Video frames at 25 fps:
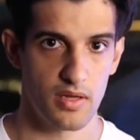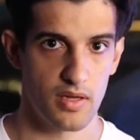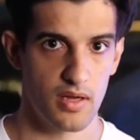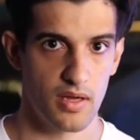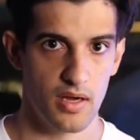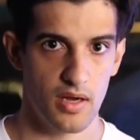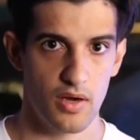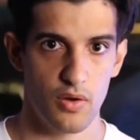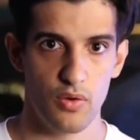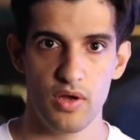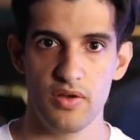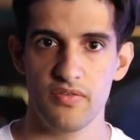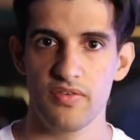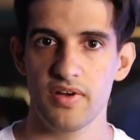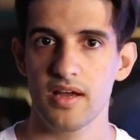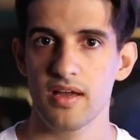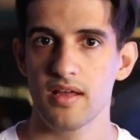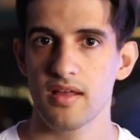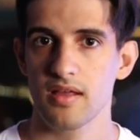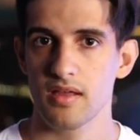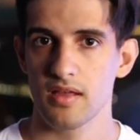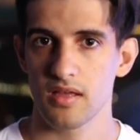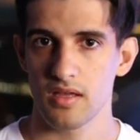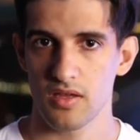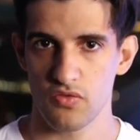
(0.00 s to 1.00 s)
However,
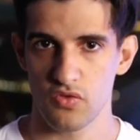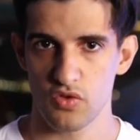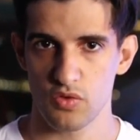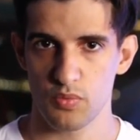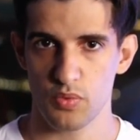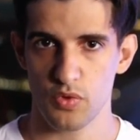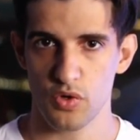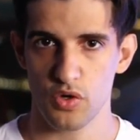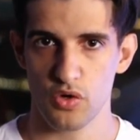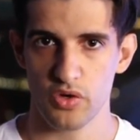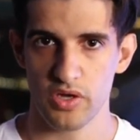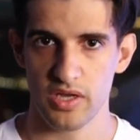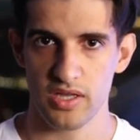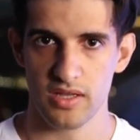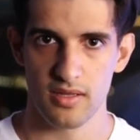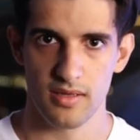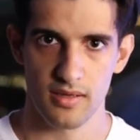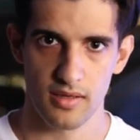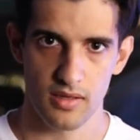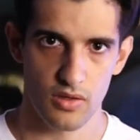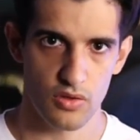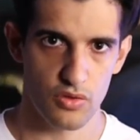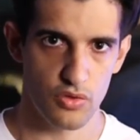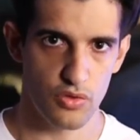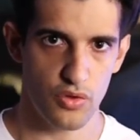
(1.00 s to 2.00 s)
if it broke it,
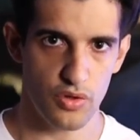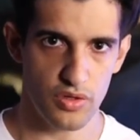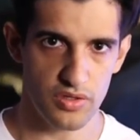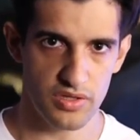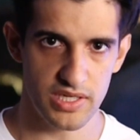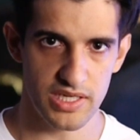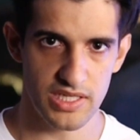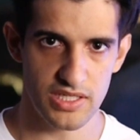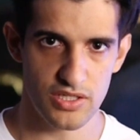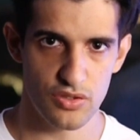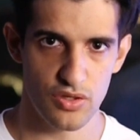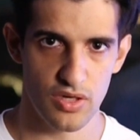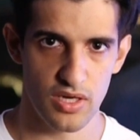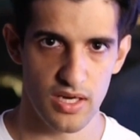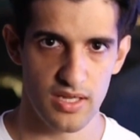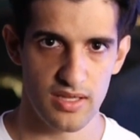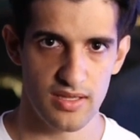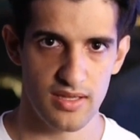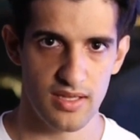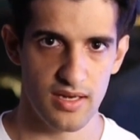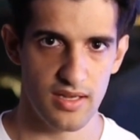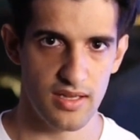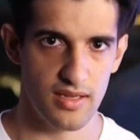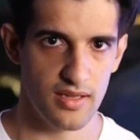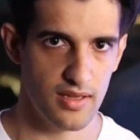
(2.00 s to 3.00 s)
don't rush your
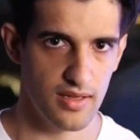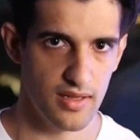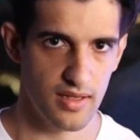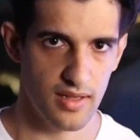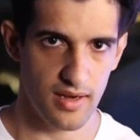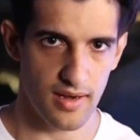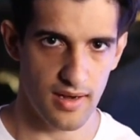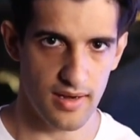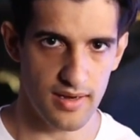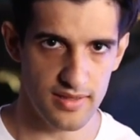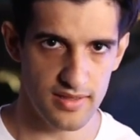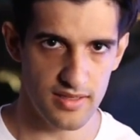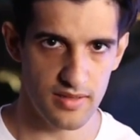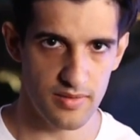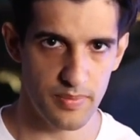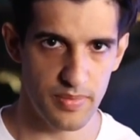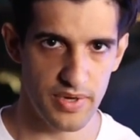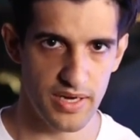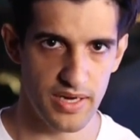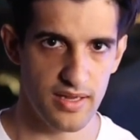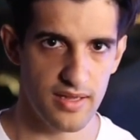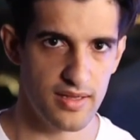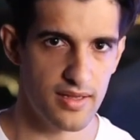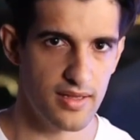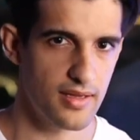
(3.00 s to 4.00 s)
entry, let it
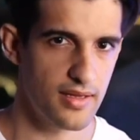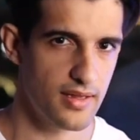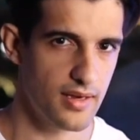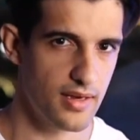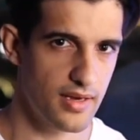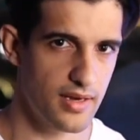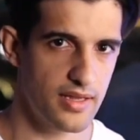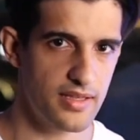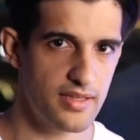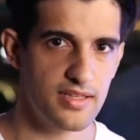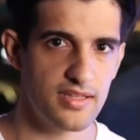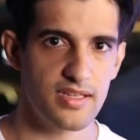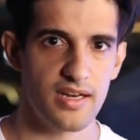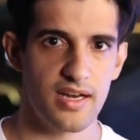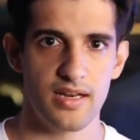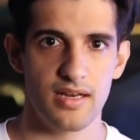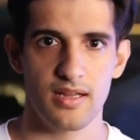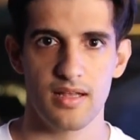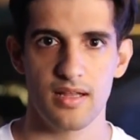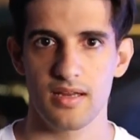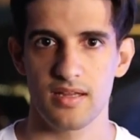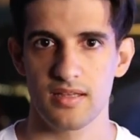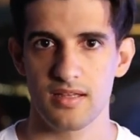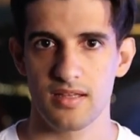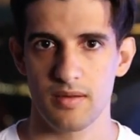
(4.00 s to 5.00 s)
break, let it run a
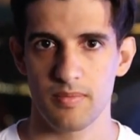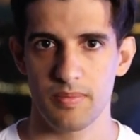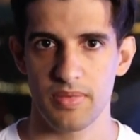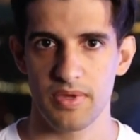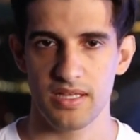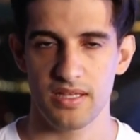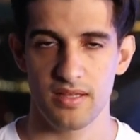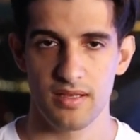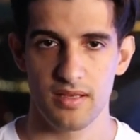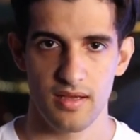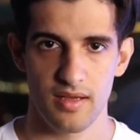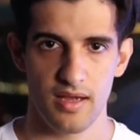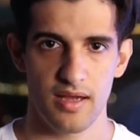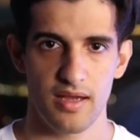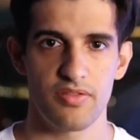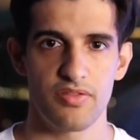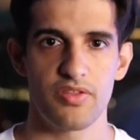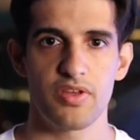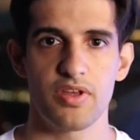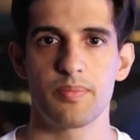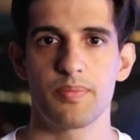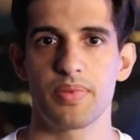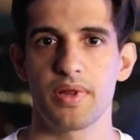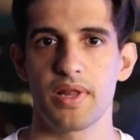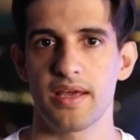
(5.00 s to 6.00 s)
little bit, and then
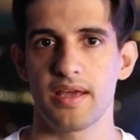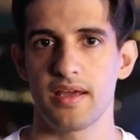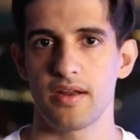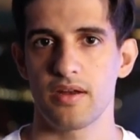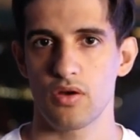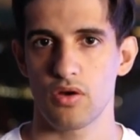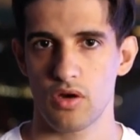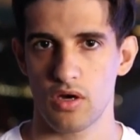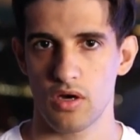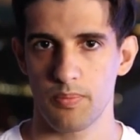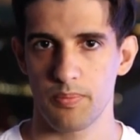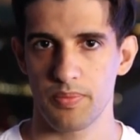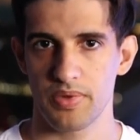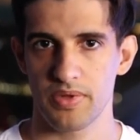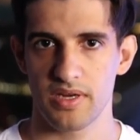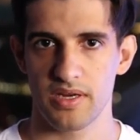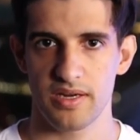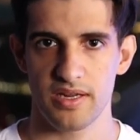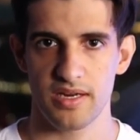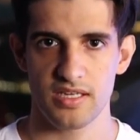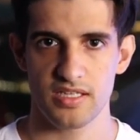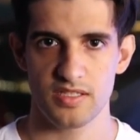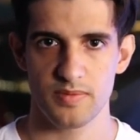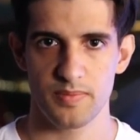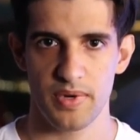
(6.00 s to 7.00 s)
play an opening
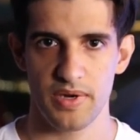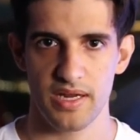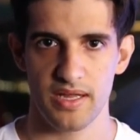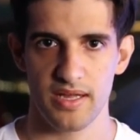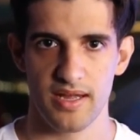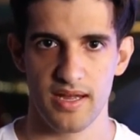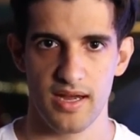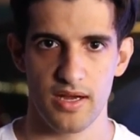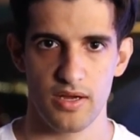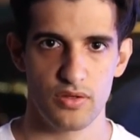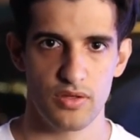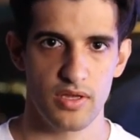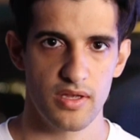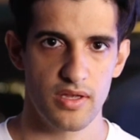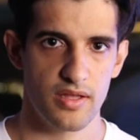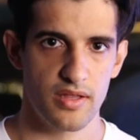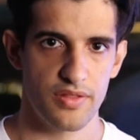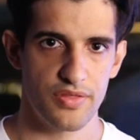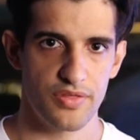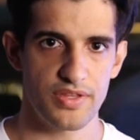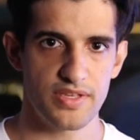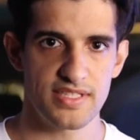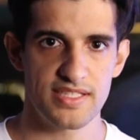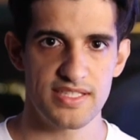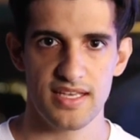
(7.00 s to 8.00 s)
range breakout
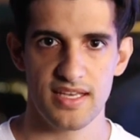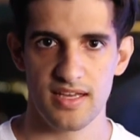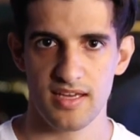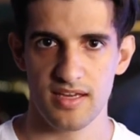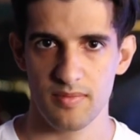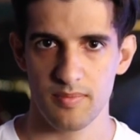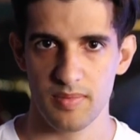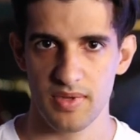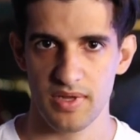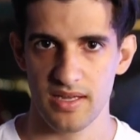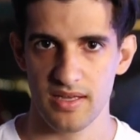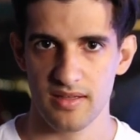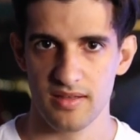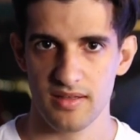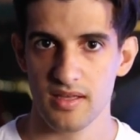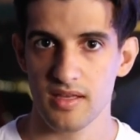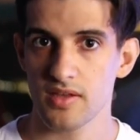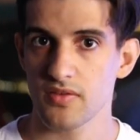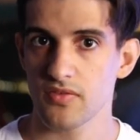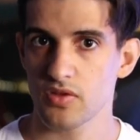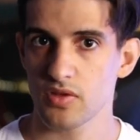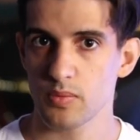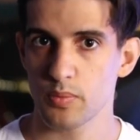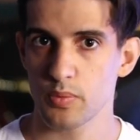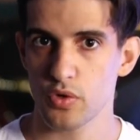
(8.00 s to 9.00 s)
the second minute if
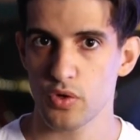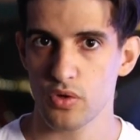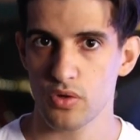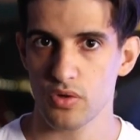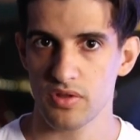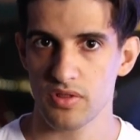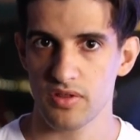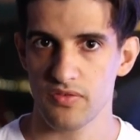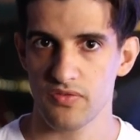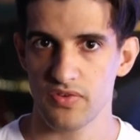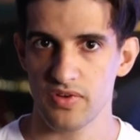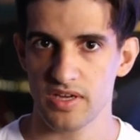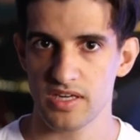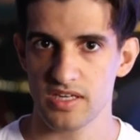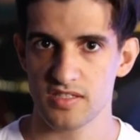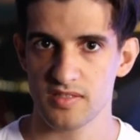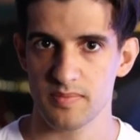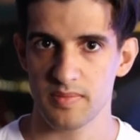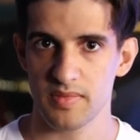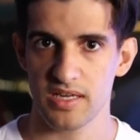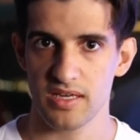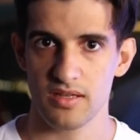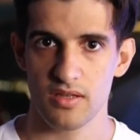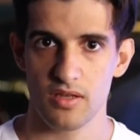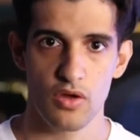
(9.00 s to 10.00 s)
it broke at the first
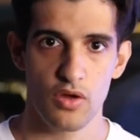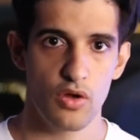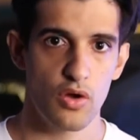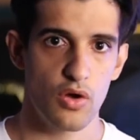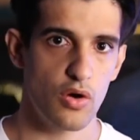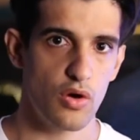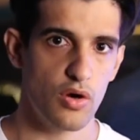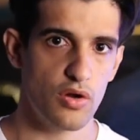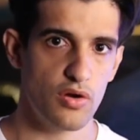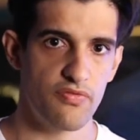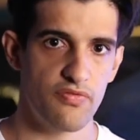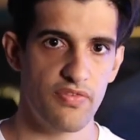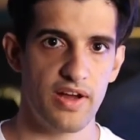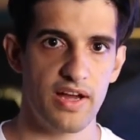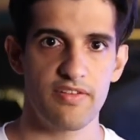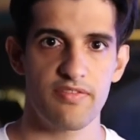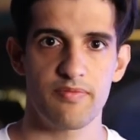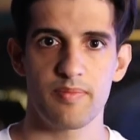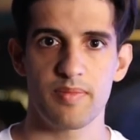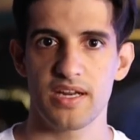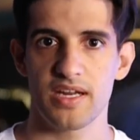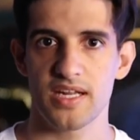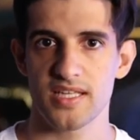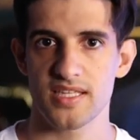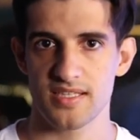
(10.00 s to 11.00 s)
minute, or 5
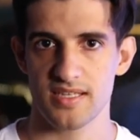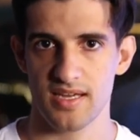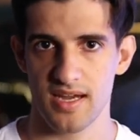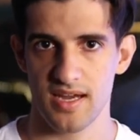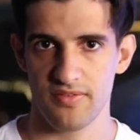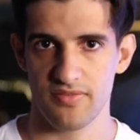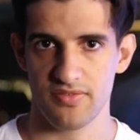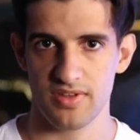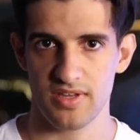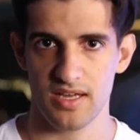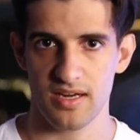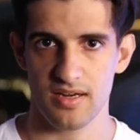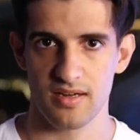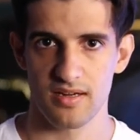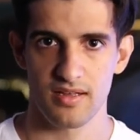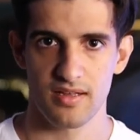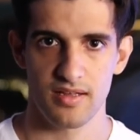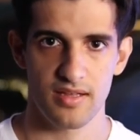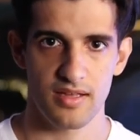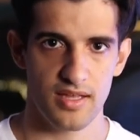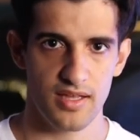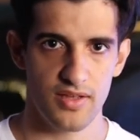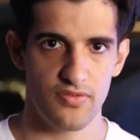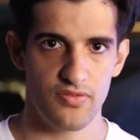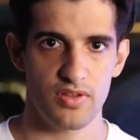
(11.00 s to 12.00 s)
minutes after
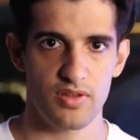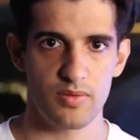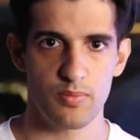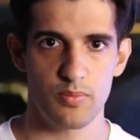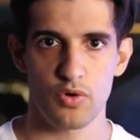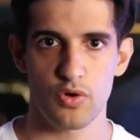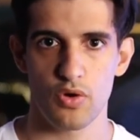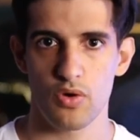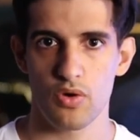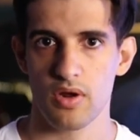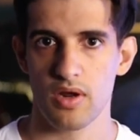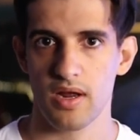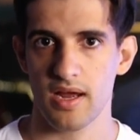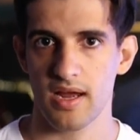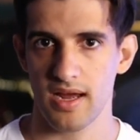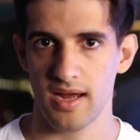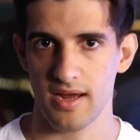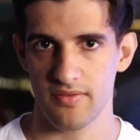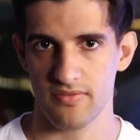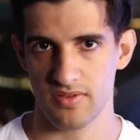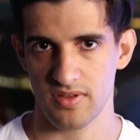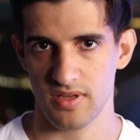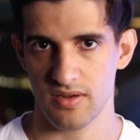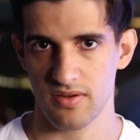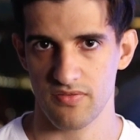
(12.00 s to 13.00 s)
if it broke
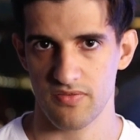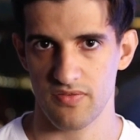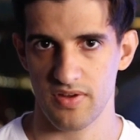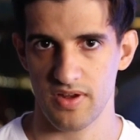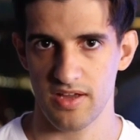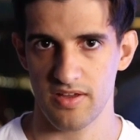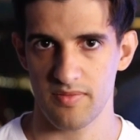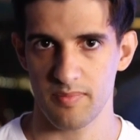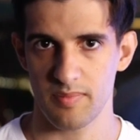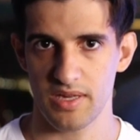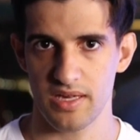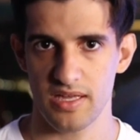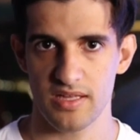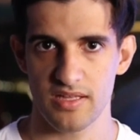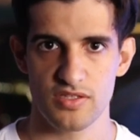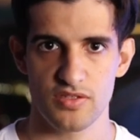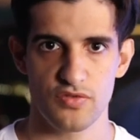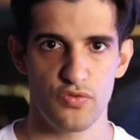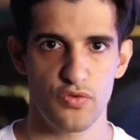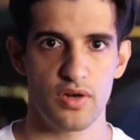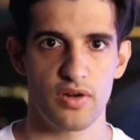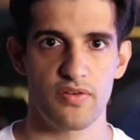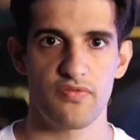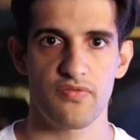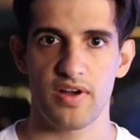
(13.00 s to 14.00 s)
after 5 minutes
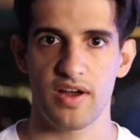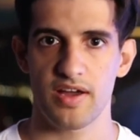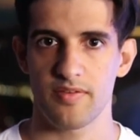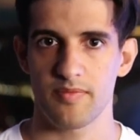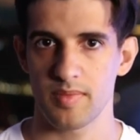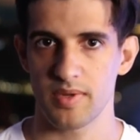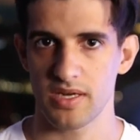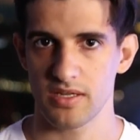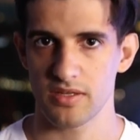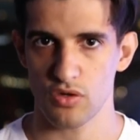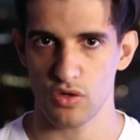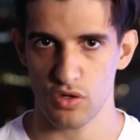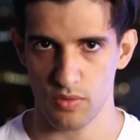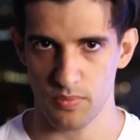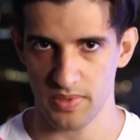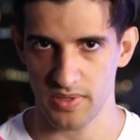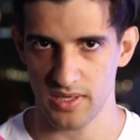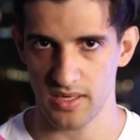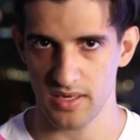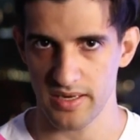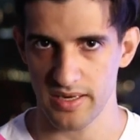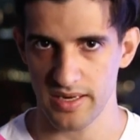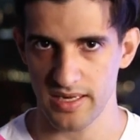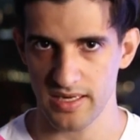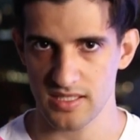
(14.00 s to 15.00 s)
for a 5-minute open
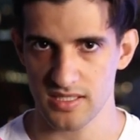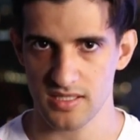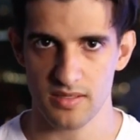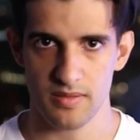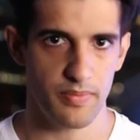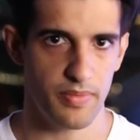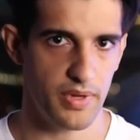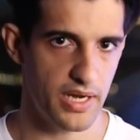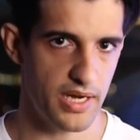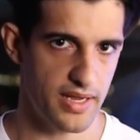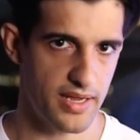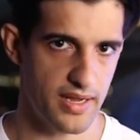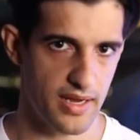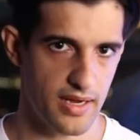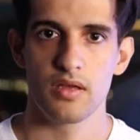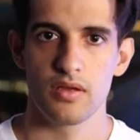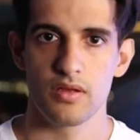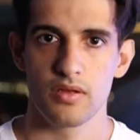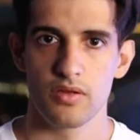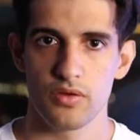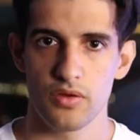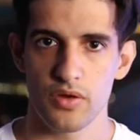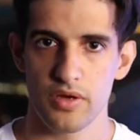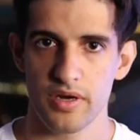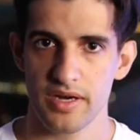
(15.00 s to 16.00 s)
range breakout.
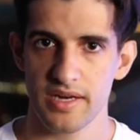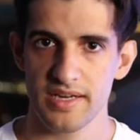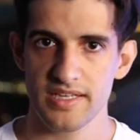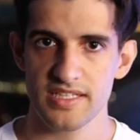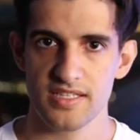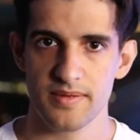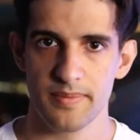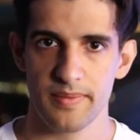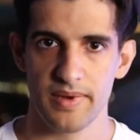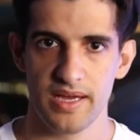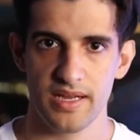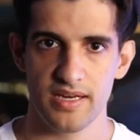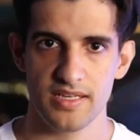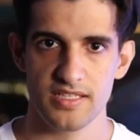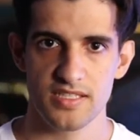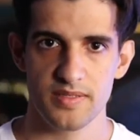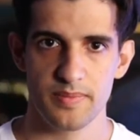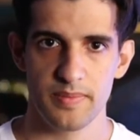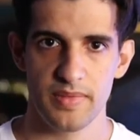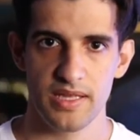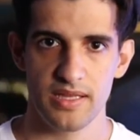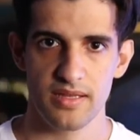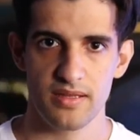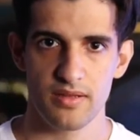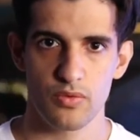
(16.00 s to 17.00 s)
Your risk
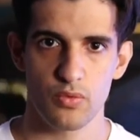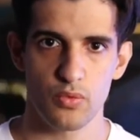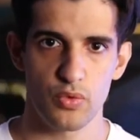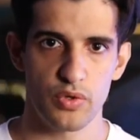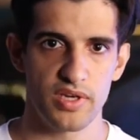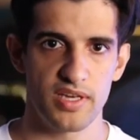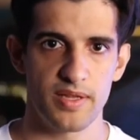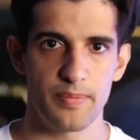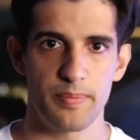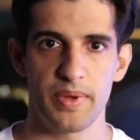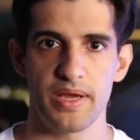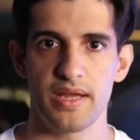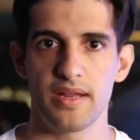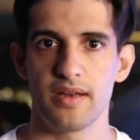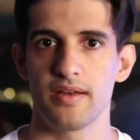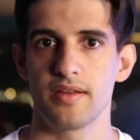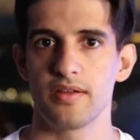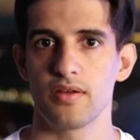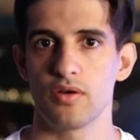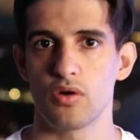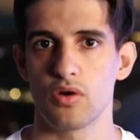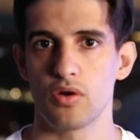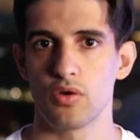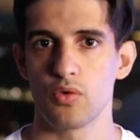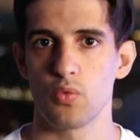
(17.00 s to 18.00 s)
management would depend
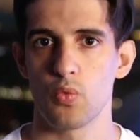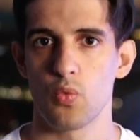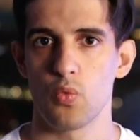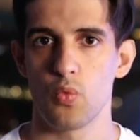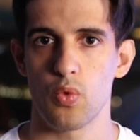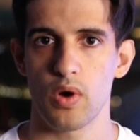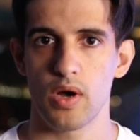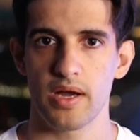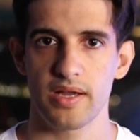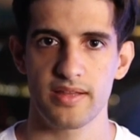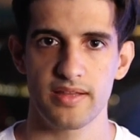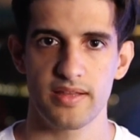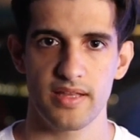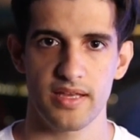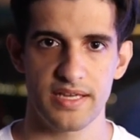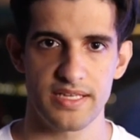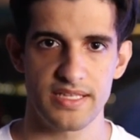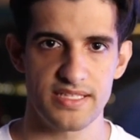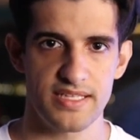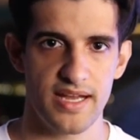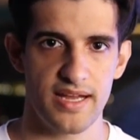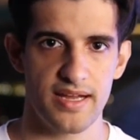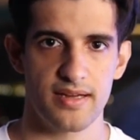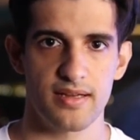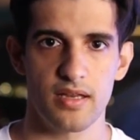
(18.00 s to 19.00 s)
on what
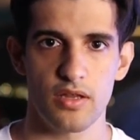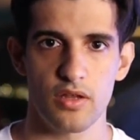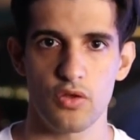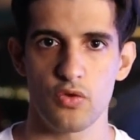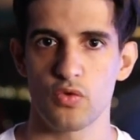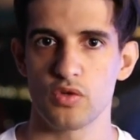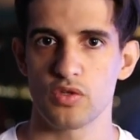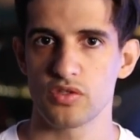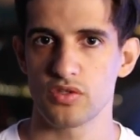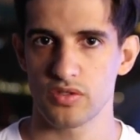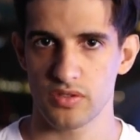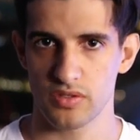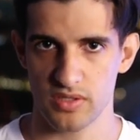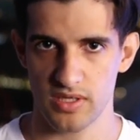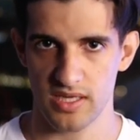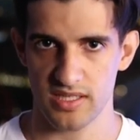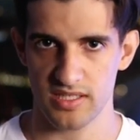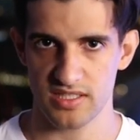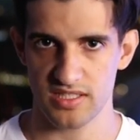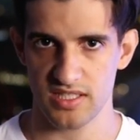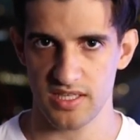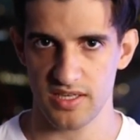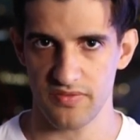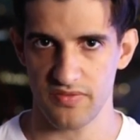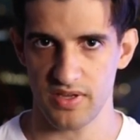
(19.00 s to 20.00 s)
exactly you want to
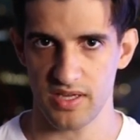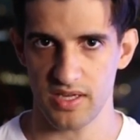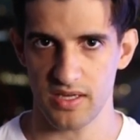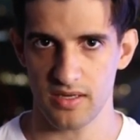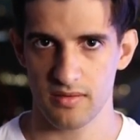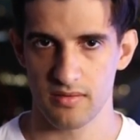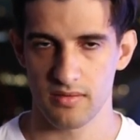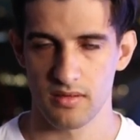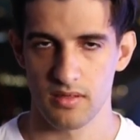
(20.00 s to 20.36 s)
achieve here.